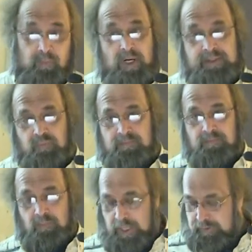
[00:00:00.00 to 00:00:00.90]
The modern,
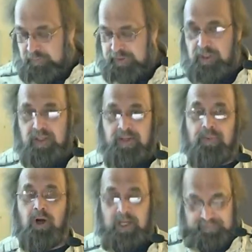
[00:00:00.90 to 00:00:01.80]
modern, we call it a
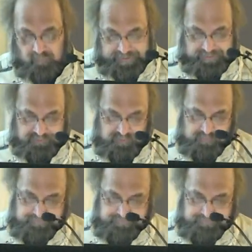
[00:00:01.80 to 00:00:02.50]
pod of whales.